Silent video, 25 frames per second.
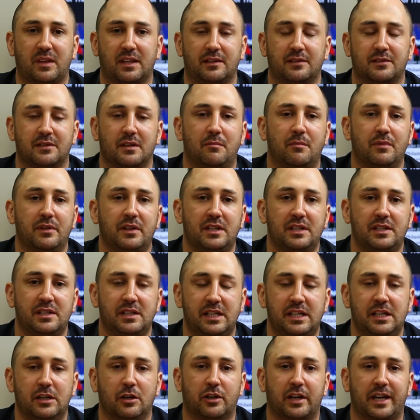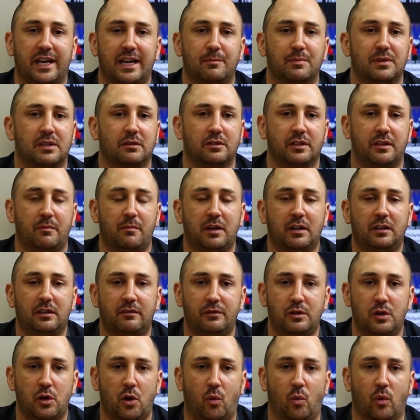Some of these ger camps are in the middle
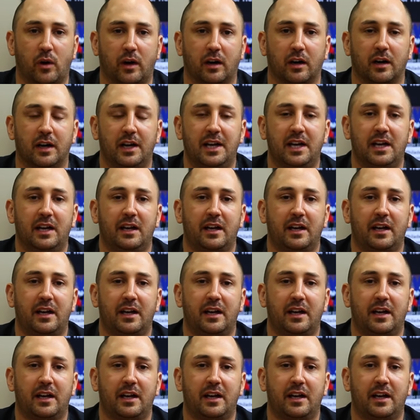of nowhere,